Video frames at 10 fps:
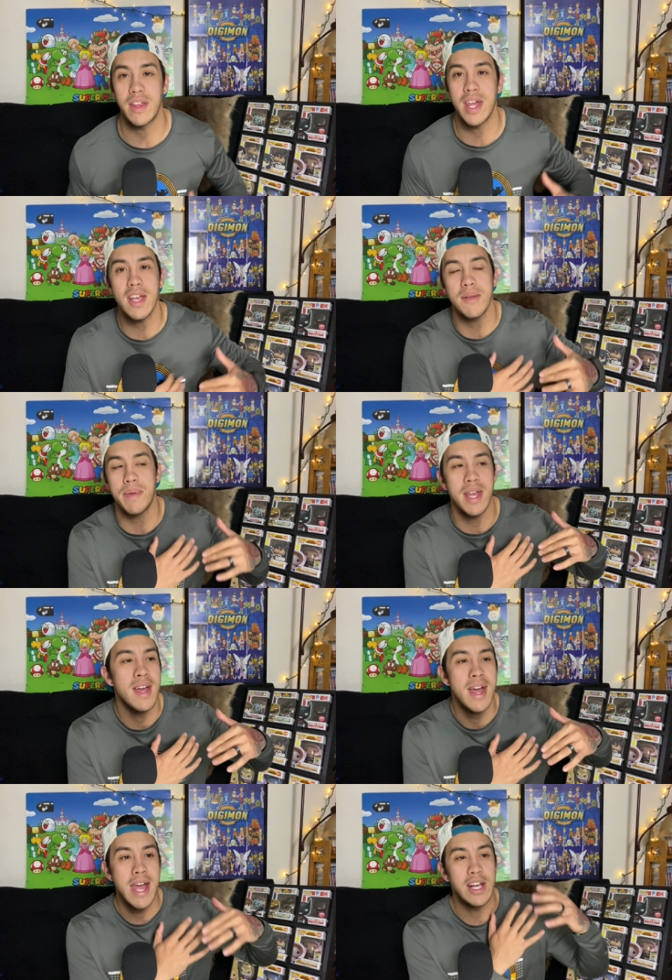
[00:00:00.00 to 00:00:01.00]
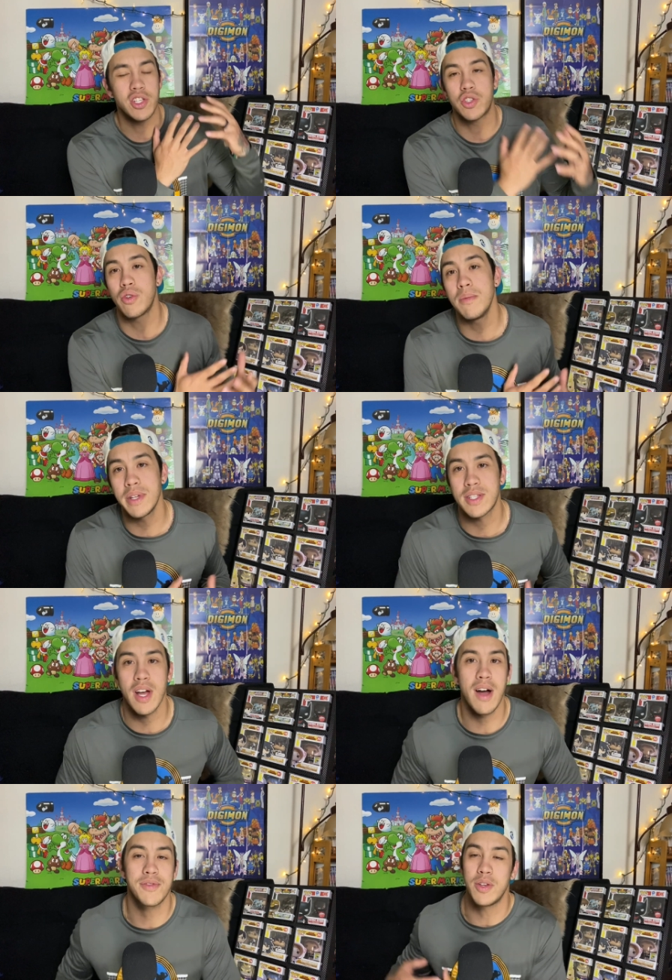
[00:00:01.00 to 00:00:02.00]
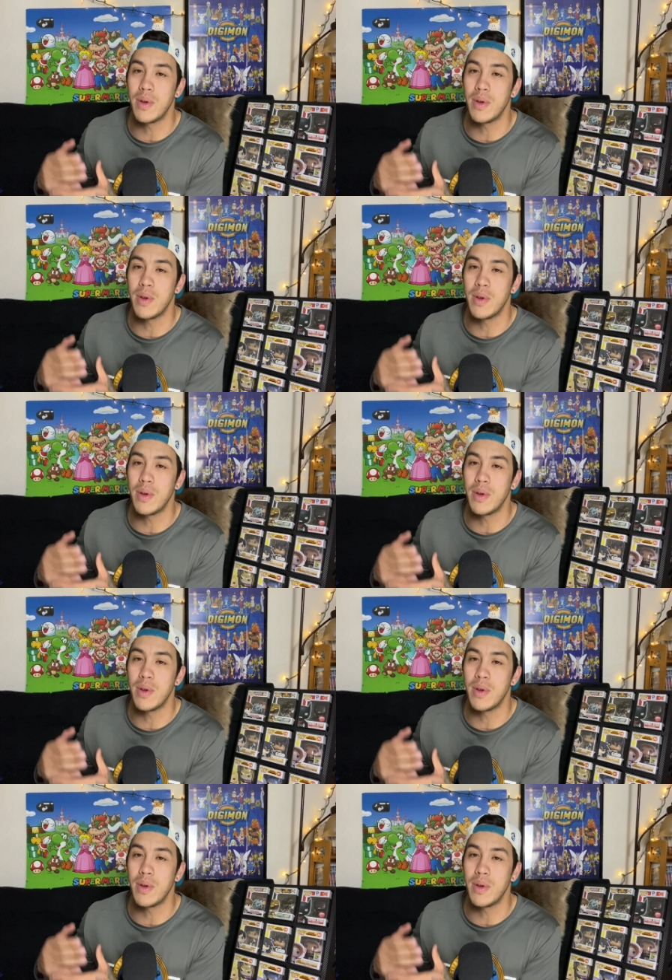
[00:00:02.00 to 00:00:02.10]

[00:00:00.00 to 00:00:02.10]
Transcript: They could be extremely soft to